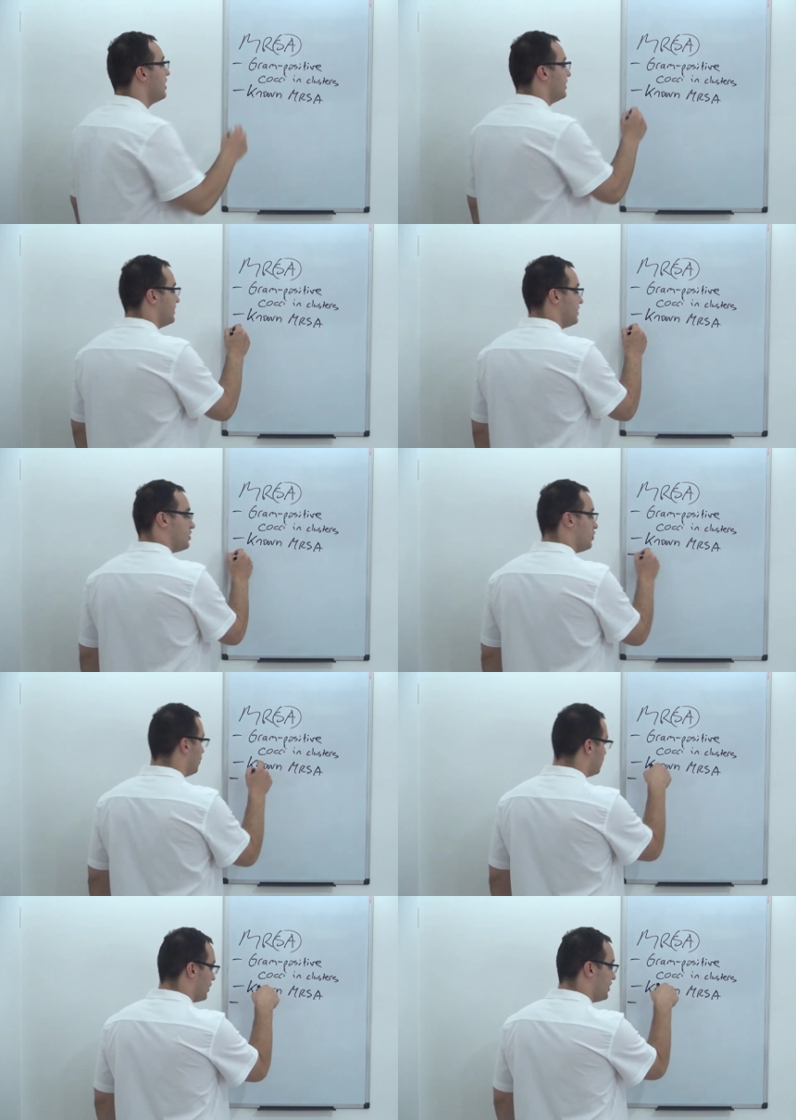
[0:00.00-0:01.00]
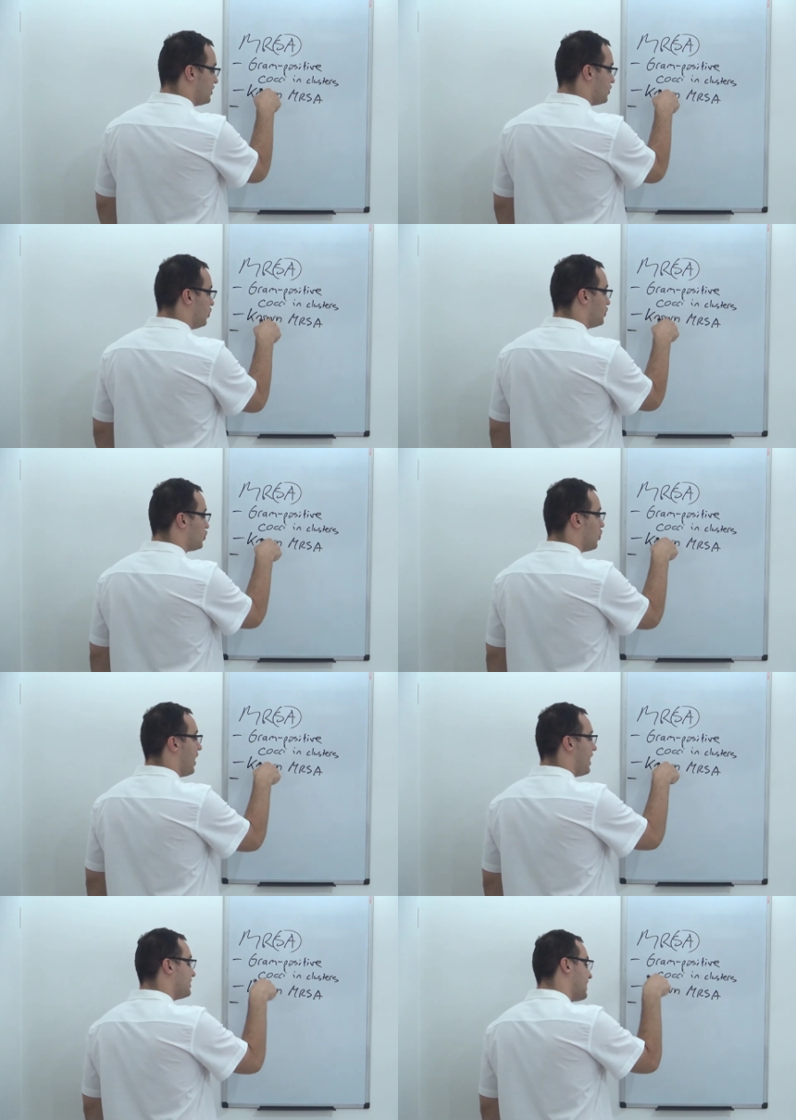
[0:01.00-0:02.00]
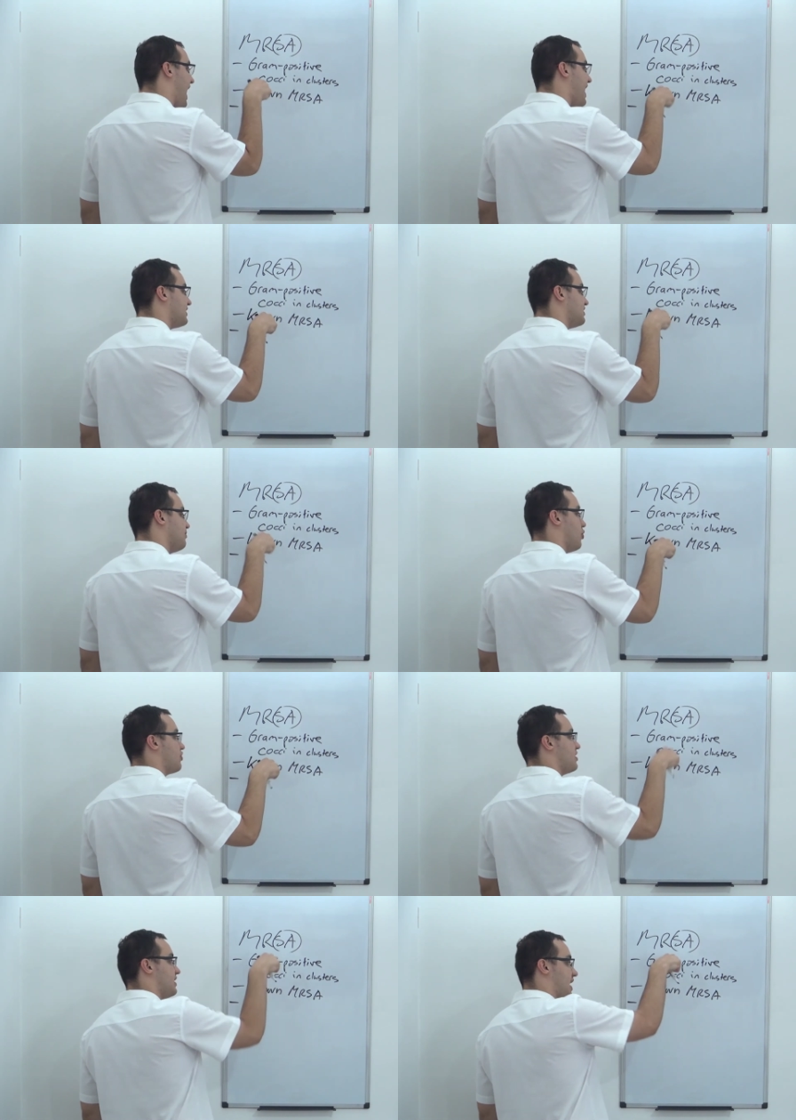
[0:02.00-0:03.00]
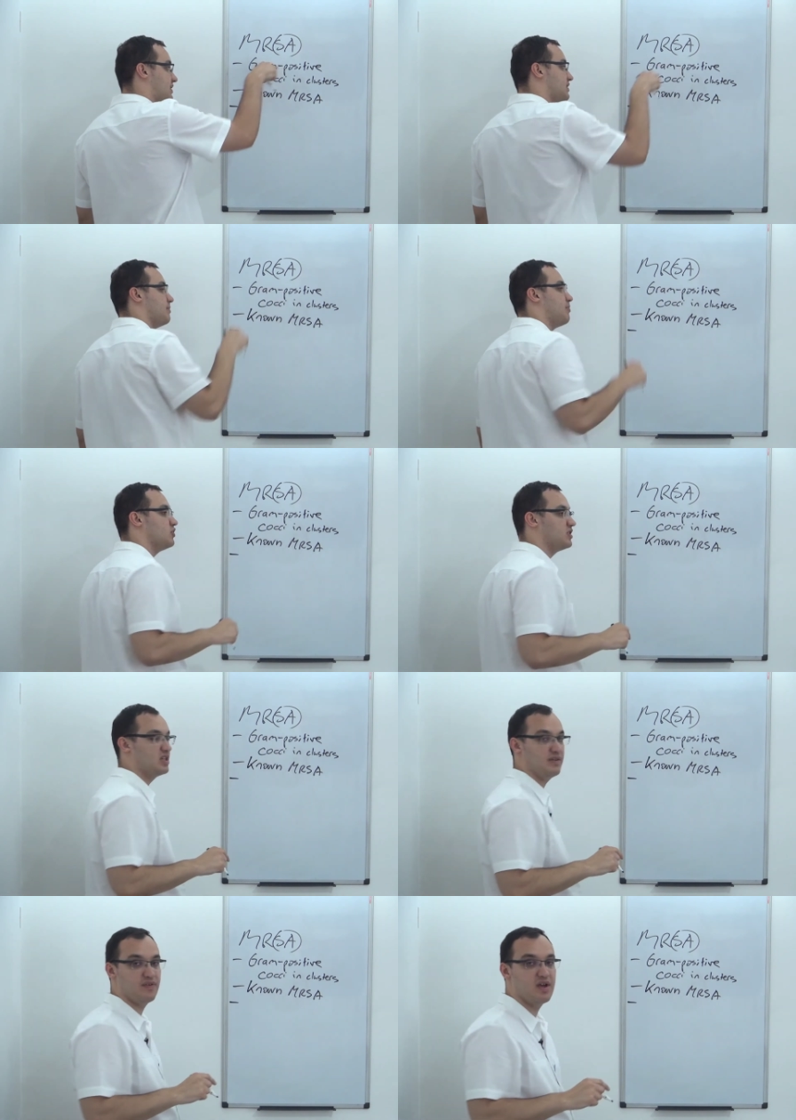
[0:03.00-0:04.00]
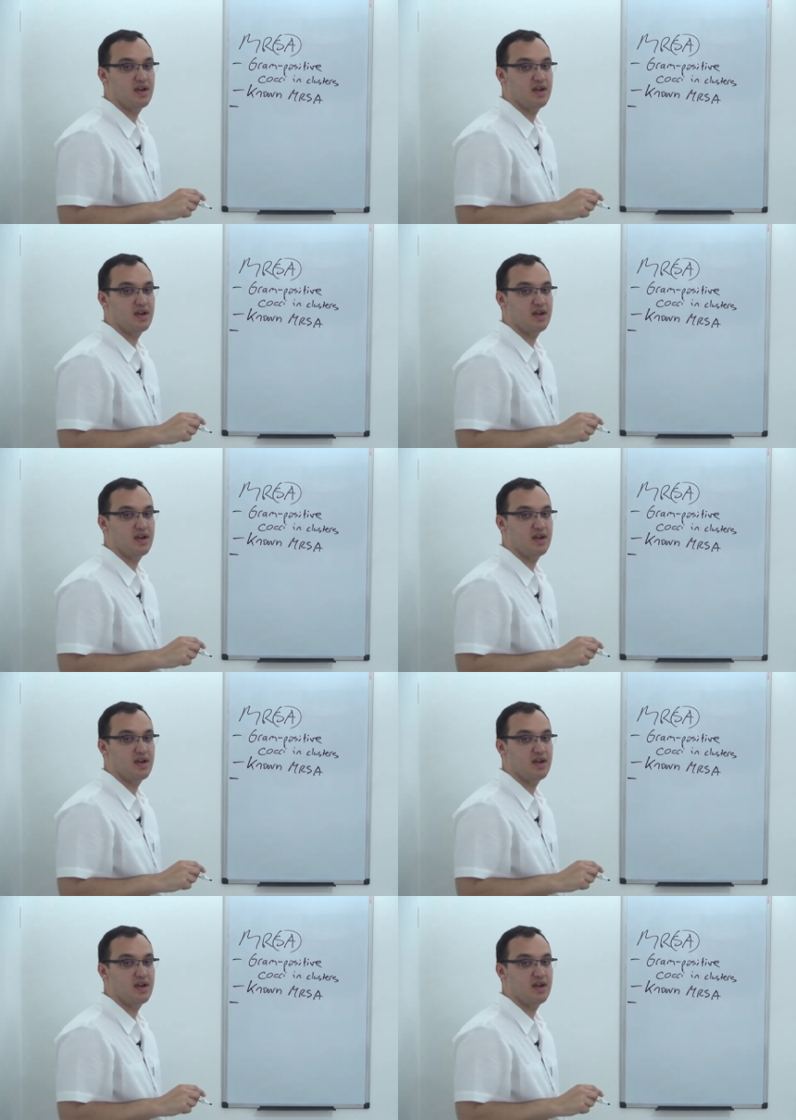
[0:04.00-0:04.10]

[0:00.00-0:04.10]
This is an also, this is also as, as important as a positive